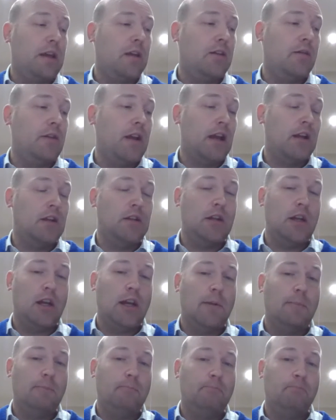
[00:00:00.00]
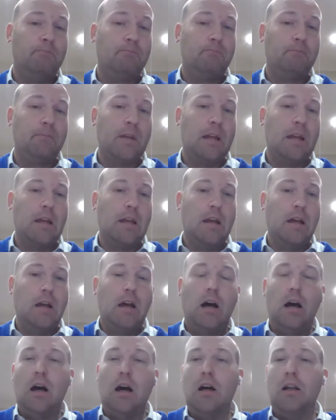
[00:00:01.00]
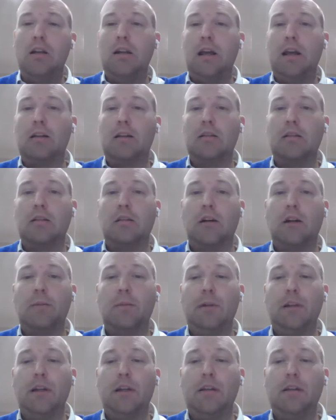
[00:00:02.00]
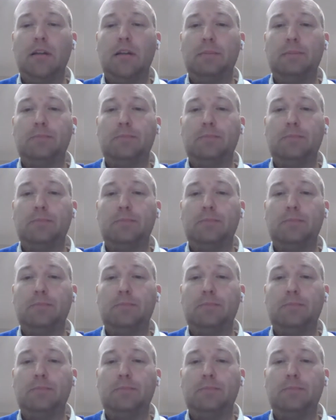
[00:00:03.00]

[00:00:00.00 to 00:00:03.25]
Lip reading: next year. Next slide, please.